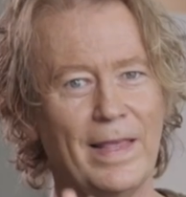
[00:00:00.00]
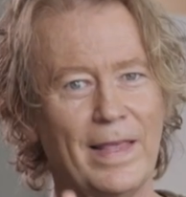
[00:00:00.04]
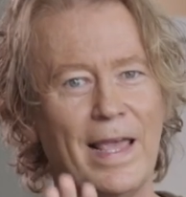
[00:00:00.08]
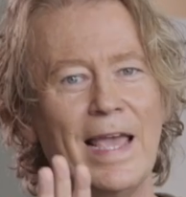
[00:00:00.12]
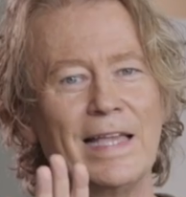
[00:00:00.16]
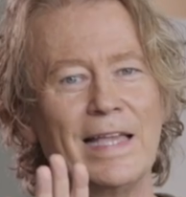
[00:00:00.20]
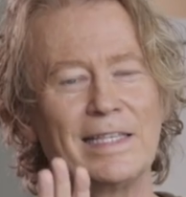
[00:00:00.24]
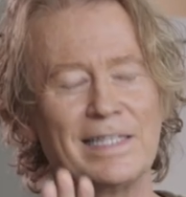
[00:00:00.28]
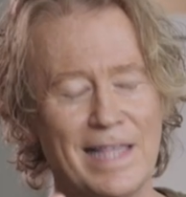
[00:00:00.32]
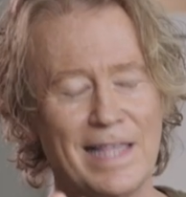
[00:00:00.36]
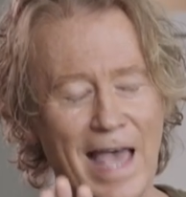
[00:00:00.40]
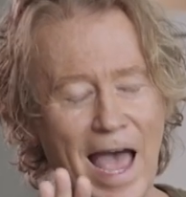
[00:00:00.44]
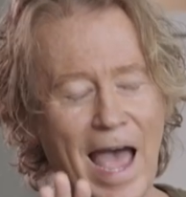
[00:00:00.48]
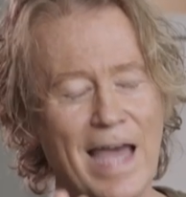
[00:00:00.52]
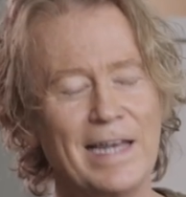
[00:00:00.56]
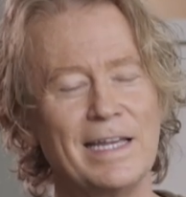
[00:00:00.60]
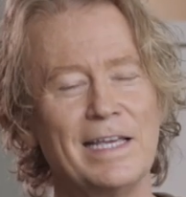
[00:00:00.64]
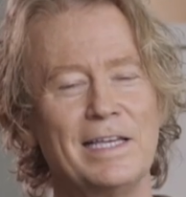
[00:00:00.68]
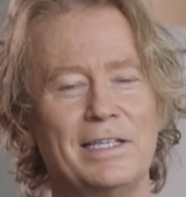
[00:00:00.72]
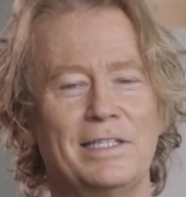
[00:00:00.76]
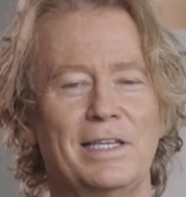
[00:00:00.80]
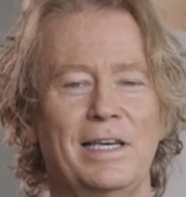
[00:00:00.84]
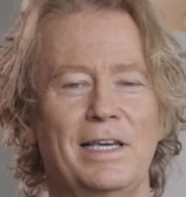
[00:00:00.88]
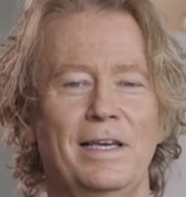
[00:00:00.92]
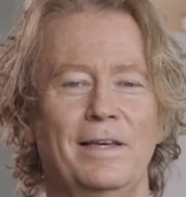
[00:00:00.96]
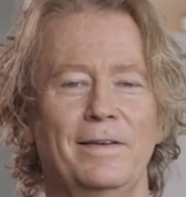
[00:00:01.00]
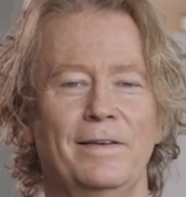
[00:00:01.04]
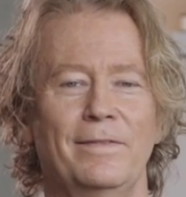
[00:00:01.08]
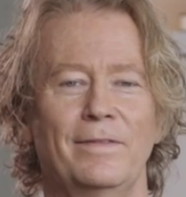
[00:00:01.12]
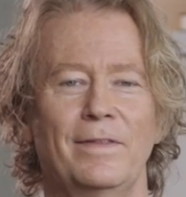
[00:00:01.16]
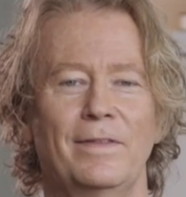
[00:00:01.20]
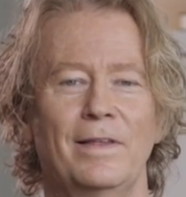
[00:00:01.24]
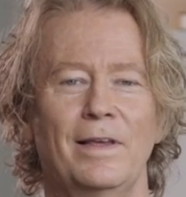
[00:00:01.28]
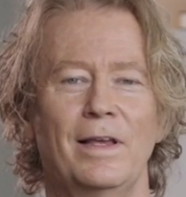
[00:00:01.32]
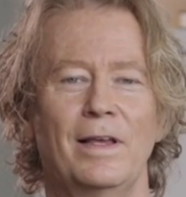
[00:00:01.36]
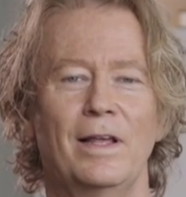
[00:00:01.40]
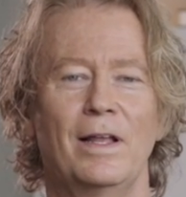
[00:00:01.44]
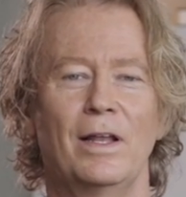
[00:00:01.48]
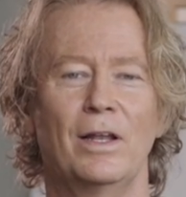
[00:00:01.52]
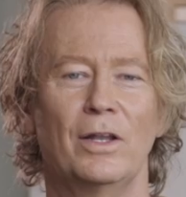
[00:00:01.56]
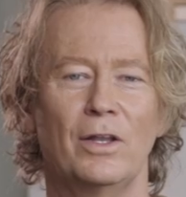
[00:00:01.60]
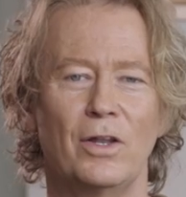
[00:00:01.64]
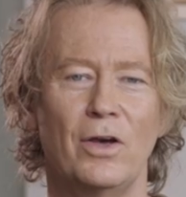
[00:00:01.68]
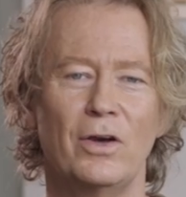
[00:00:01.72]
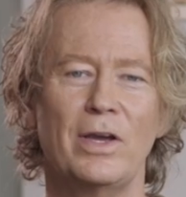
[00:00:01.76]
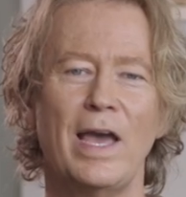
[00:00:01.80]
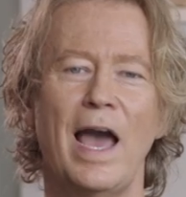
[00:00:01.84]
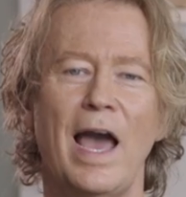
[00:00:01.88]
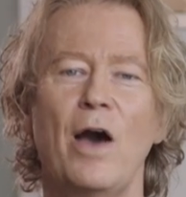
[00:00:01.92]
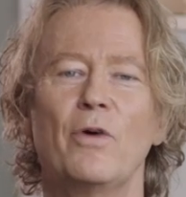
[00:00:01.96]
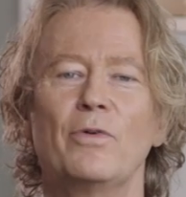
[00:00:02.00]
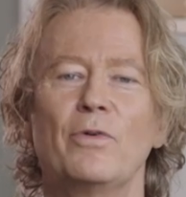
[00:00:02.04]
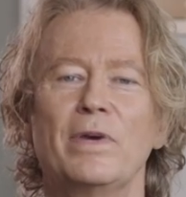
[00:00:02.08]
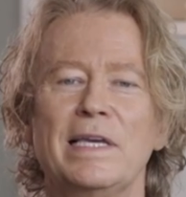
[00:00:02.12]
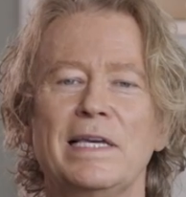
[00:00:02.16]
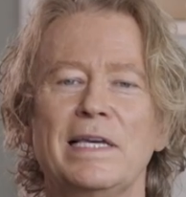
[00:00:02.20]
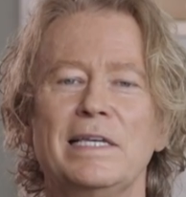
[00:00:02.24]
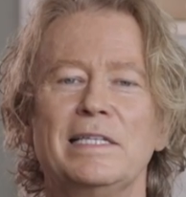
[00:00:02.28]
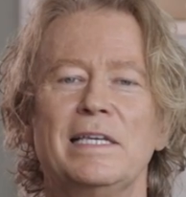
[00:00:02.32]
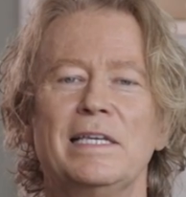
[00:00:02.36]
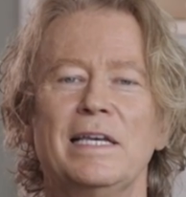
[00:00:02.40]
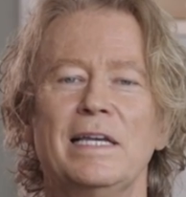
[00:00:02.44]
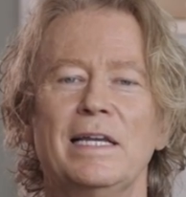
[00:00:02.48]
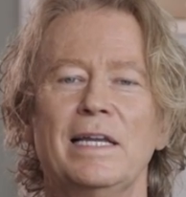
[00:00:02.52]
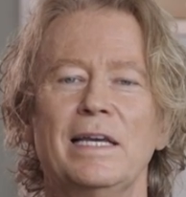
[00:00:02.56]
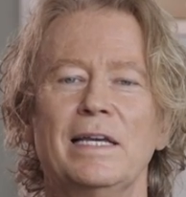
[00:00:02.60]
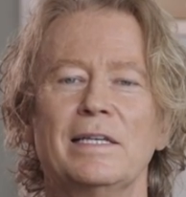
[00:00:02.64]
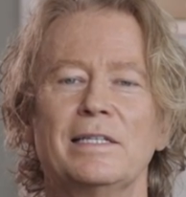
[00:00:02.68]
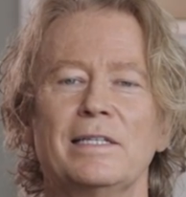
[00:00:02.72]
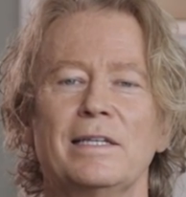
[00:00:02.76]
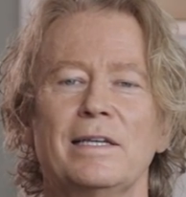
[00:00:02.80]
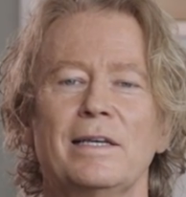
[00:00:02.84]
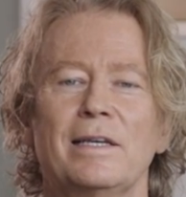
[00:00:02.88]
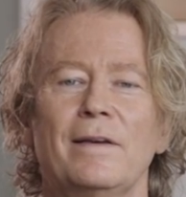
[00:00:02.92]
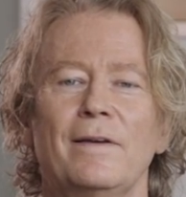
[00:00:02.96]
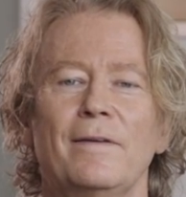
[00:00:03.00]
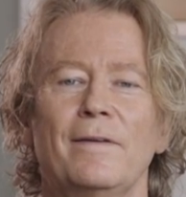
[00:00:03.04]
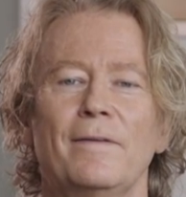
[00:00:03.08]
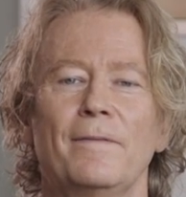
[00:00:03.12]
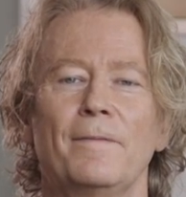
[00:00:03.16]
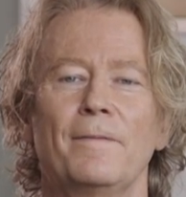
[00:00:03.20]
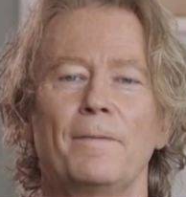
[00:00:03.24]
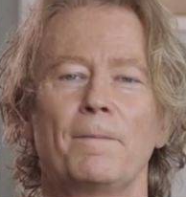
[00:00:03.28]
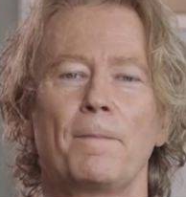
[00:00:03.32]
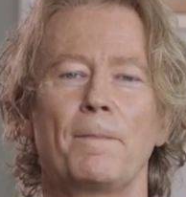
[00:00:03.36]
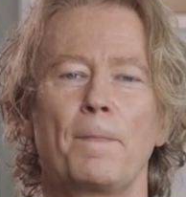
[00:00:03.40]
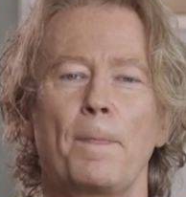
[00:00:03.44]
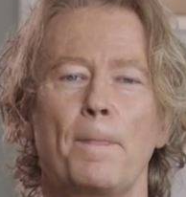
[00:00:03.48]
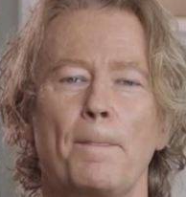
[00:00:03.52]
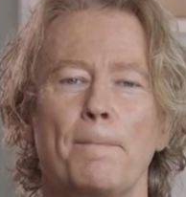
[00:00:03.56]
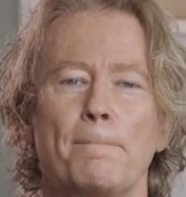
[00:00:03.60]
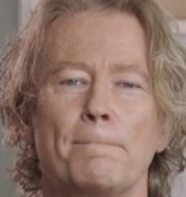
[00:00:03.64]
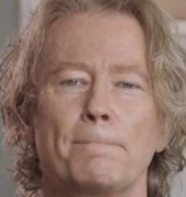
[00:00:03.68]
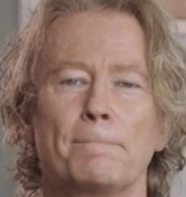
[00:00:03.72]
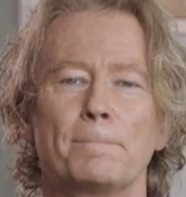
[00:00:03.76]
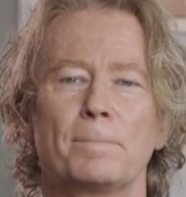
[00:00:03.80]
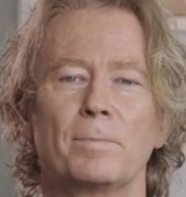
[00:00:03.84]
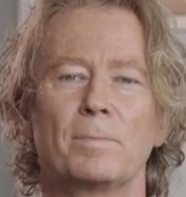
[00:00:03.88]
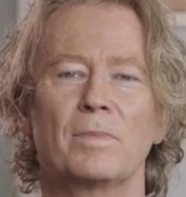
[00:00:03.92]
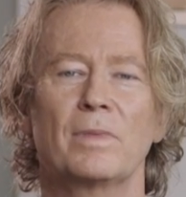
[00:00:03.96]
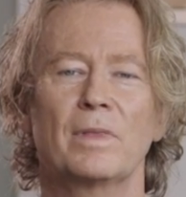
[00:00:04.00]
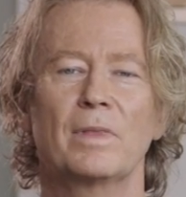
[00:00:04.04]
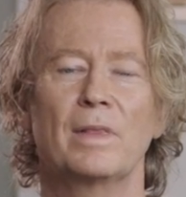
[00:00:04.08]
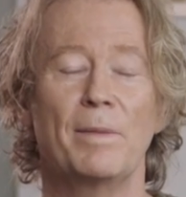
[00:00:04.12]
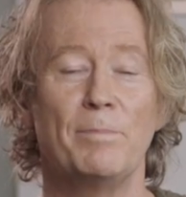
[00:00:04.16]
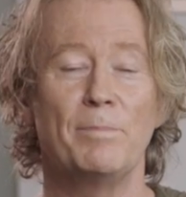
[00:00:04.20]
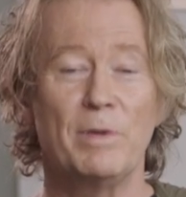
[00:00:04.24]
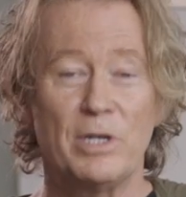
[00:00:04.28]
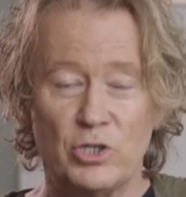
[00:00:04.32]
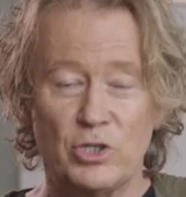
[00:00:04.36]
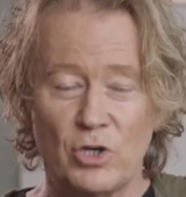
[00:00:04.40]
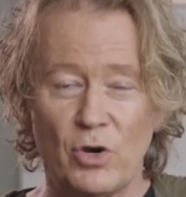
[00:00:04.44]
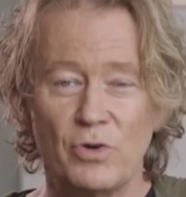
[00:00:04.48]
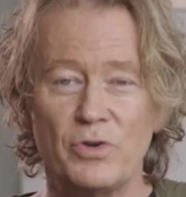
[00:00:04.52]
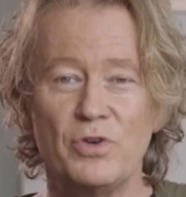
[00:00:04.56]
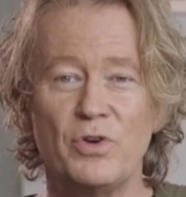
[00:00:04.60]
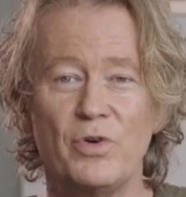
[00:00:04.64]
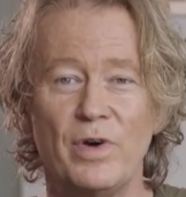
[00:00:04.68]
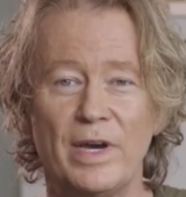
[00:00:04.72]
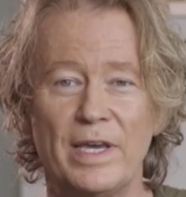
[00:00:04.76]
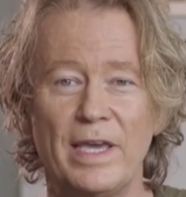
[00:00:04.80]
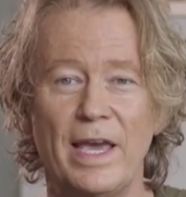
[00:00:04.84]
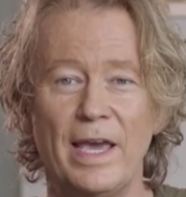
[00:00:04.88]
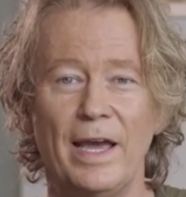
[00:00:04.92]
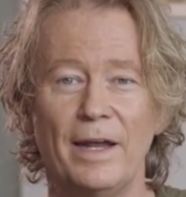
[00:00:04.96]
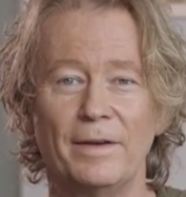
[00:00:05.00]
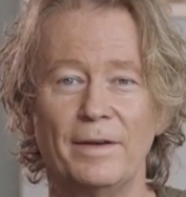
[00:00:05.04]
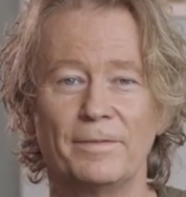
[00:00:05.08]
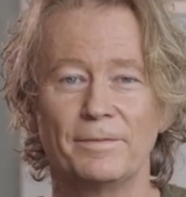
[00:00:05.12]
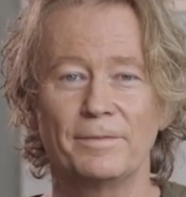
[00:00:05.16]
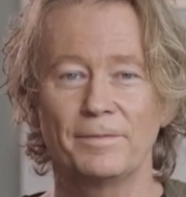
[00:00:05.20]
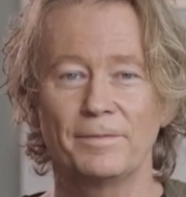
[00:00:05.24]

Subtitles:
It's that easy. Look how easy it is. Let me show you again.